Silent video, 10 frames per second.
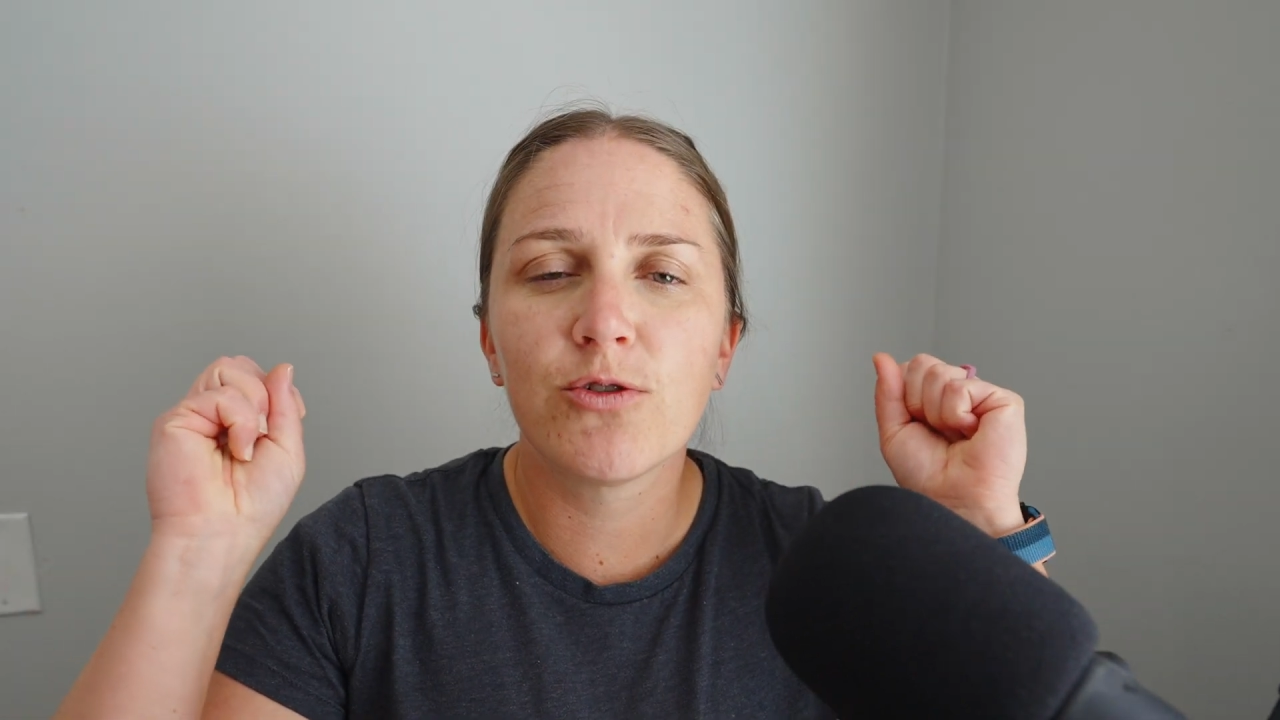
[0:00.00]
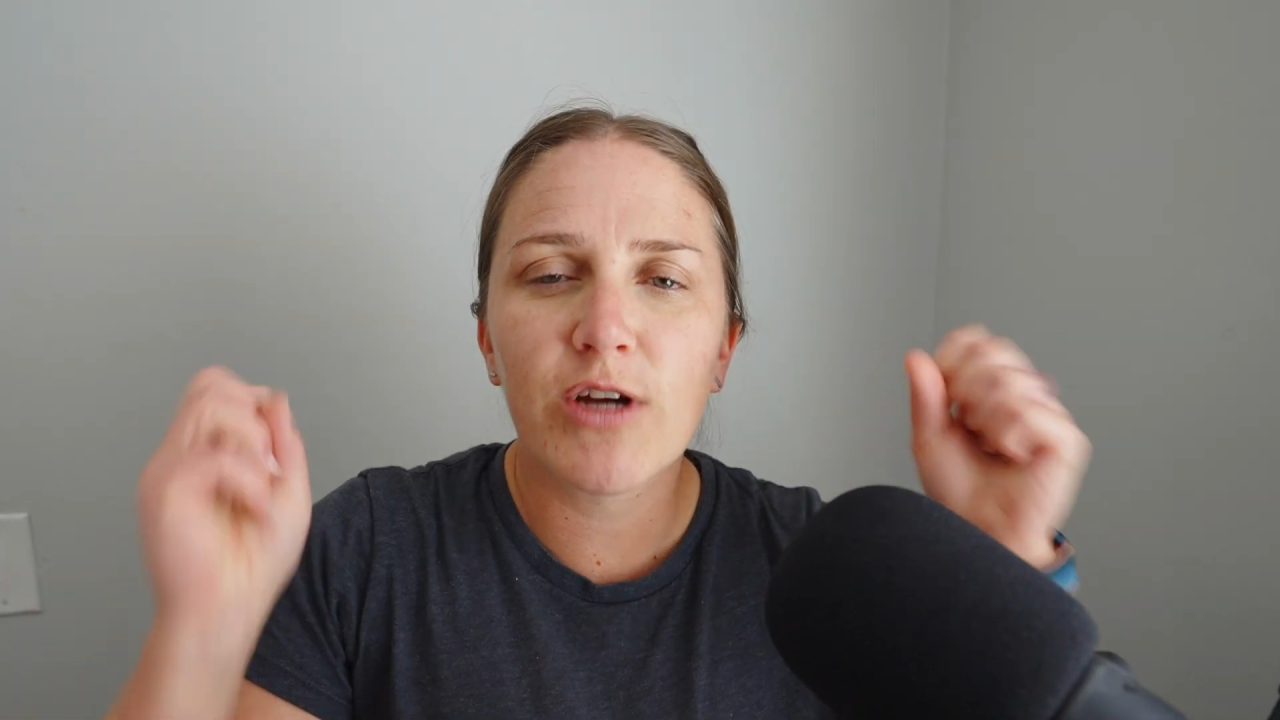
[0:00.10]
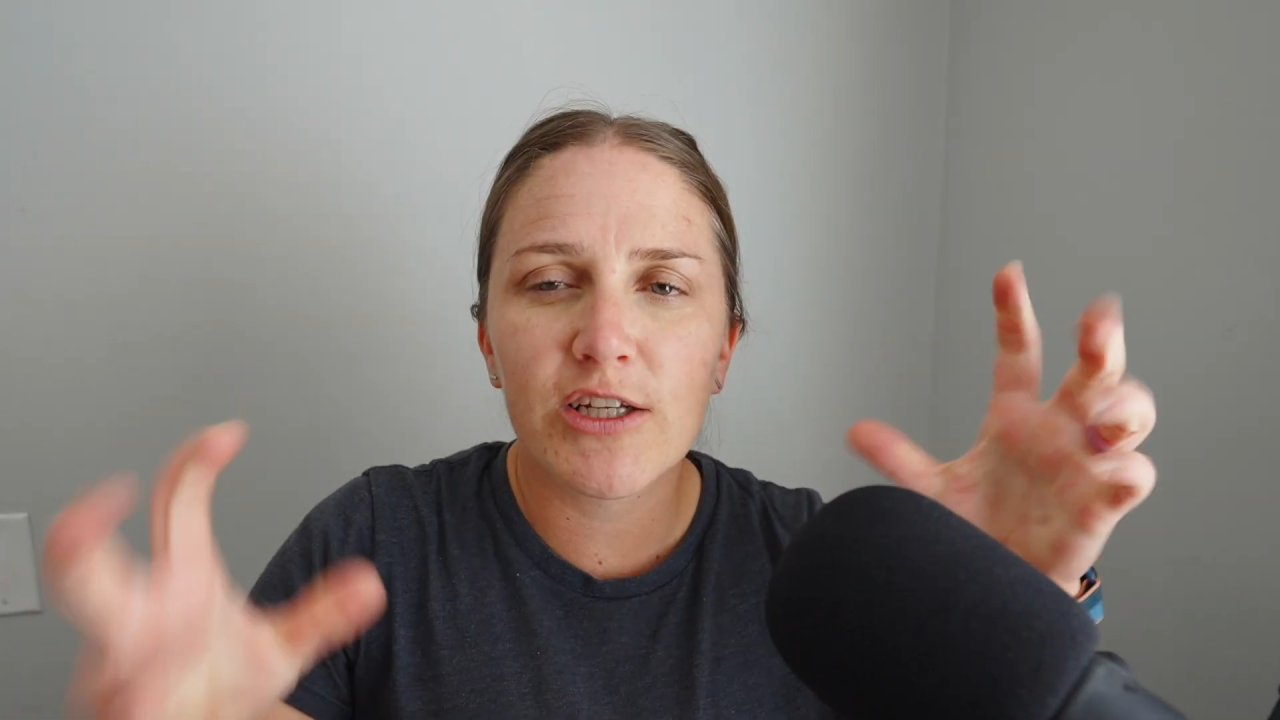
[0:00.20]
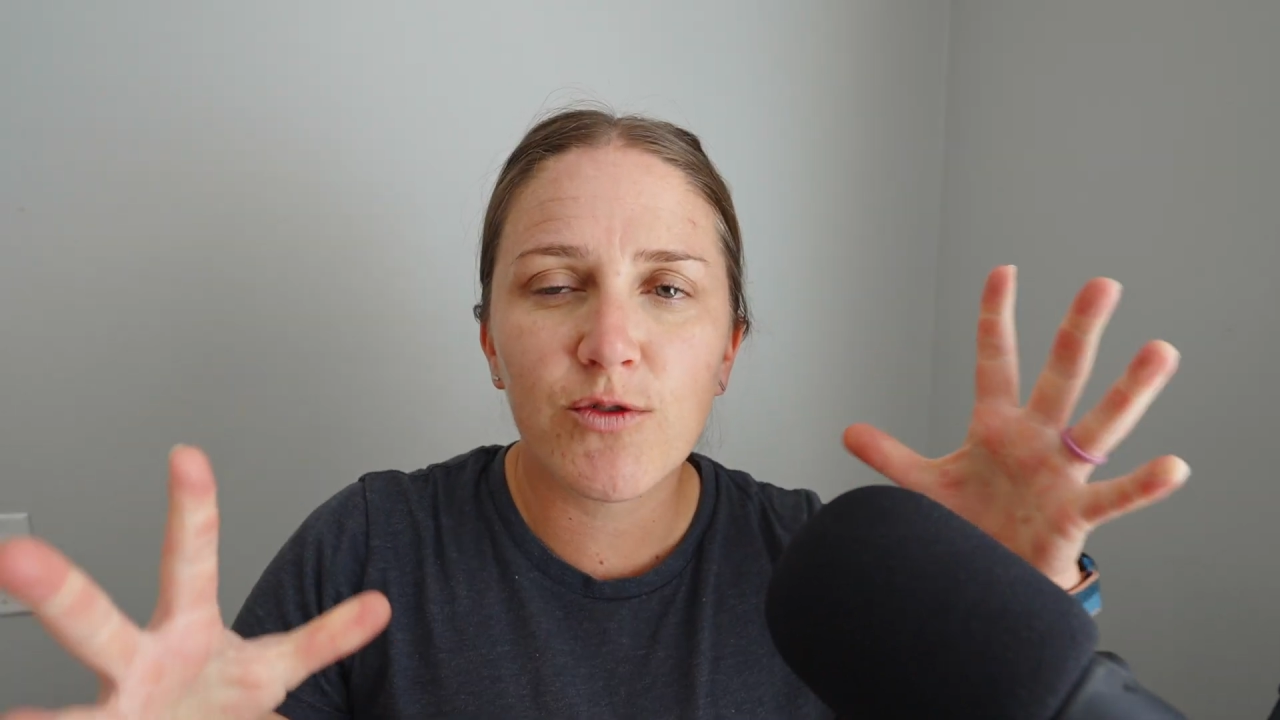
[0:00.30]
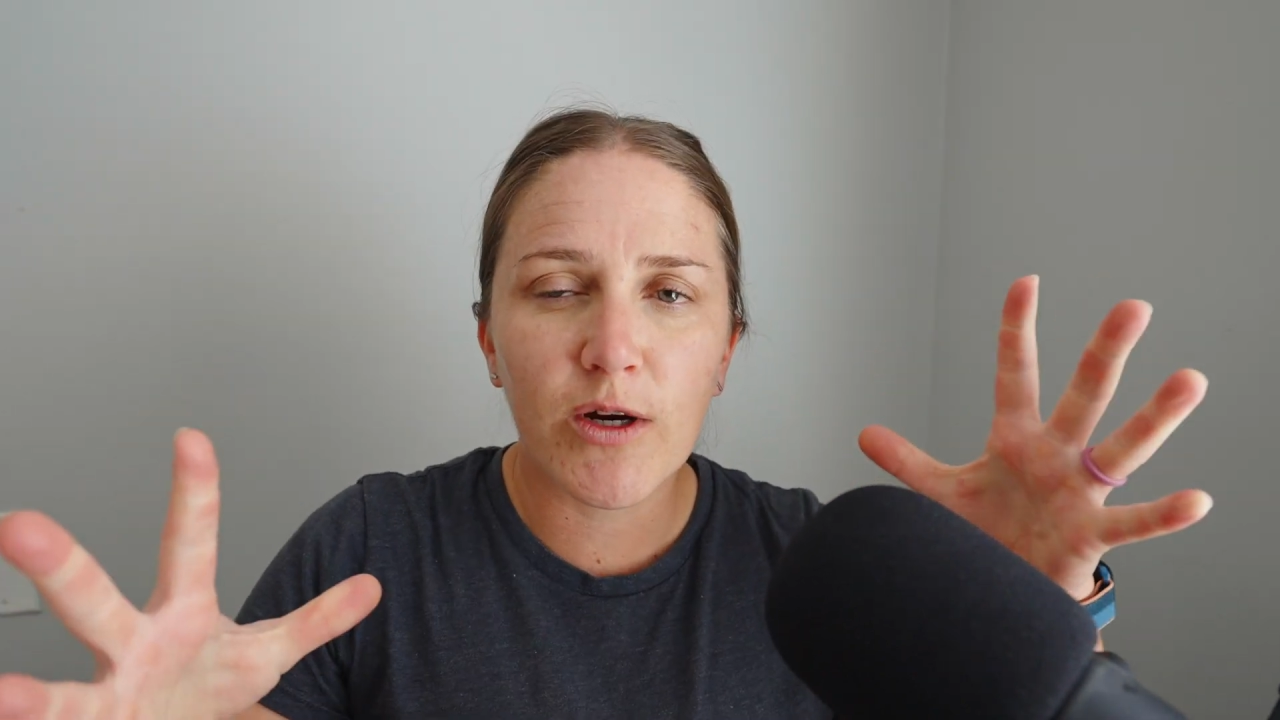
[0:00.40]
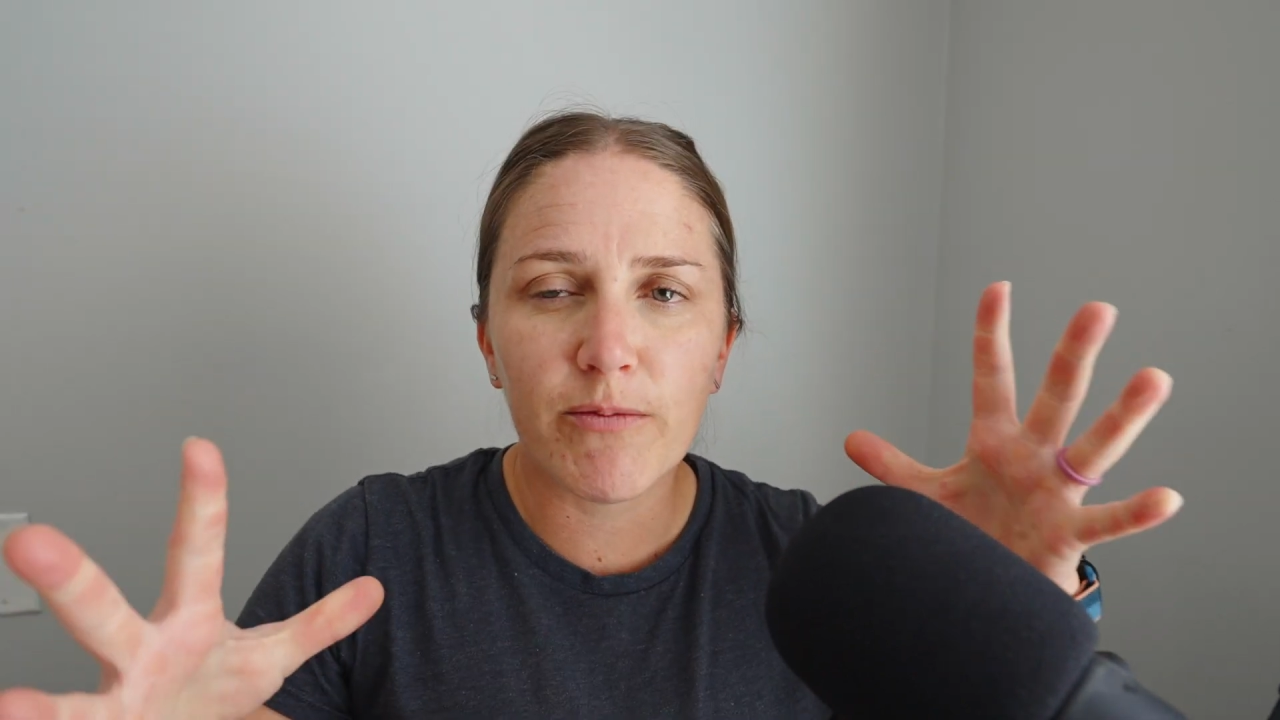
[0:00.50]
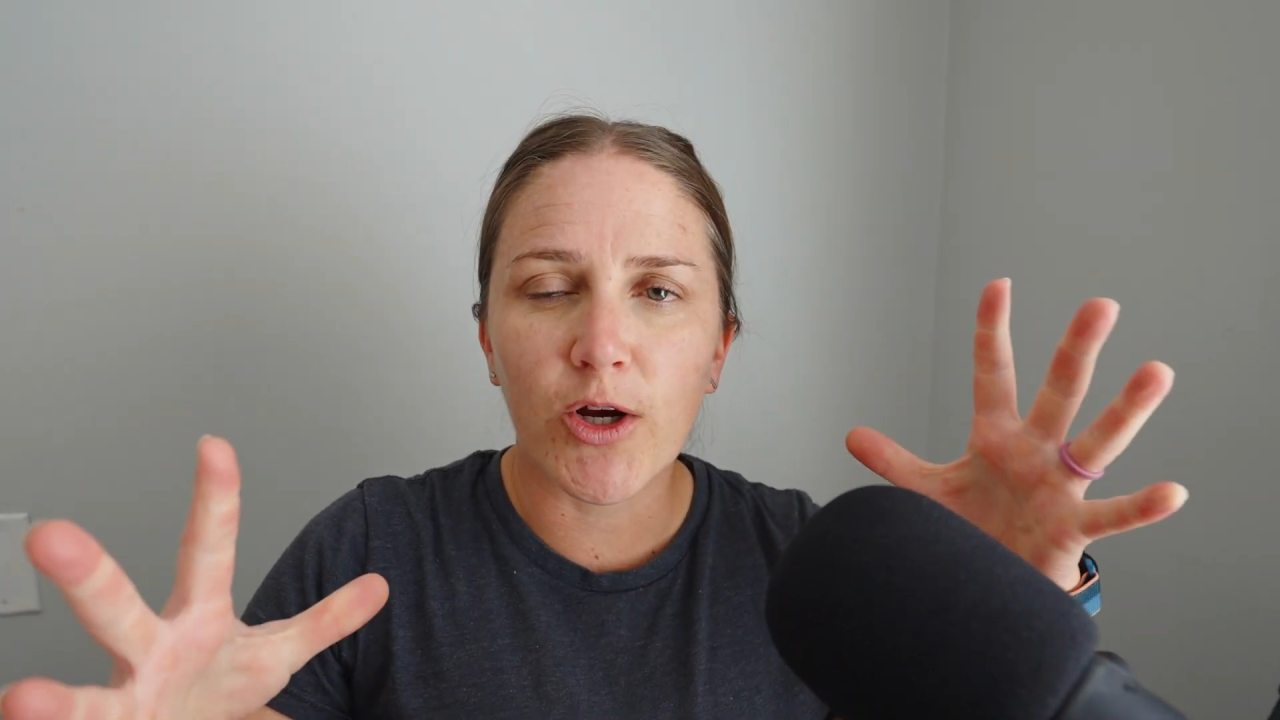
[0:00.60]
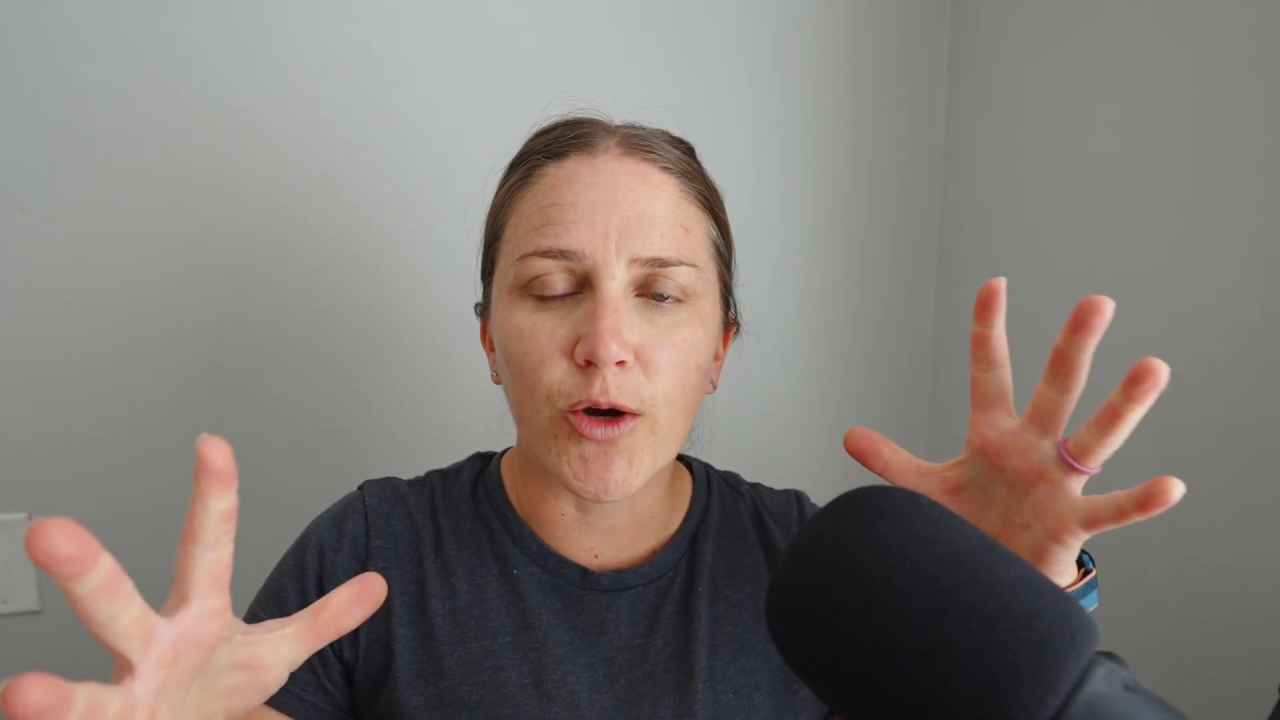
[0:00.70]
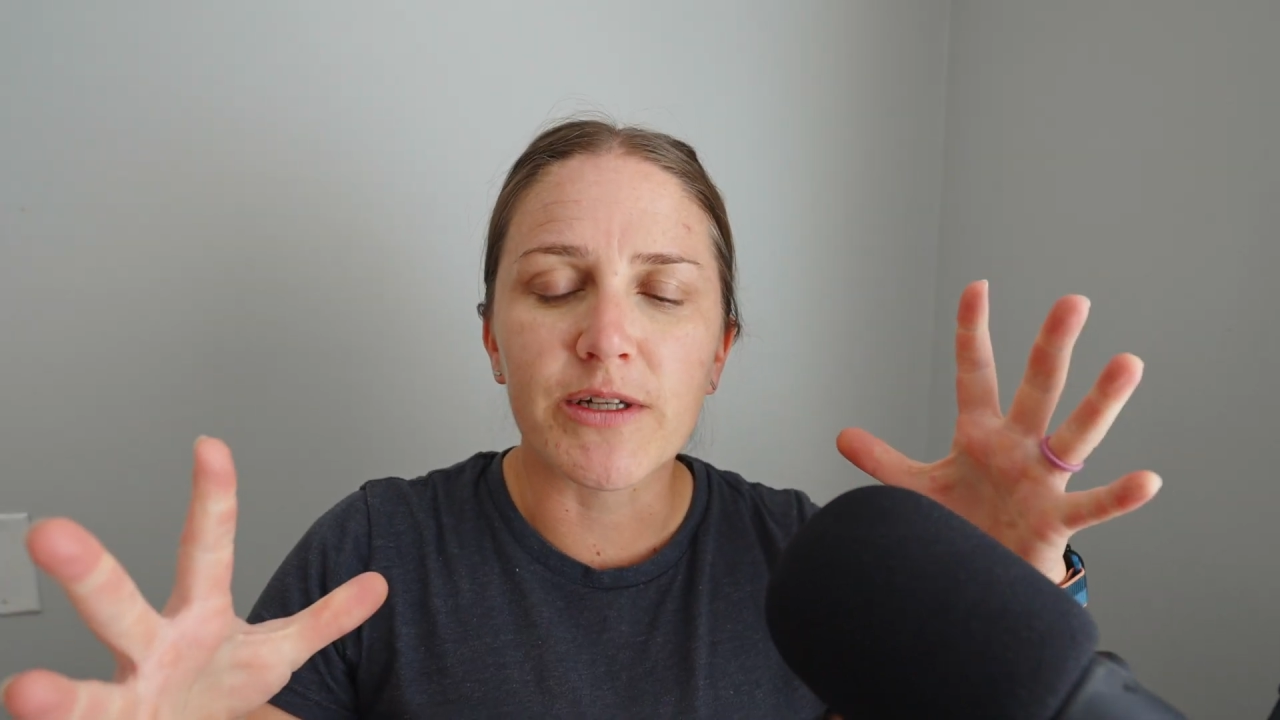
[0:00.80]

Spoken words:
transform their home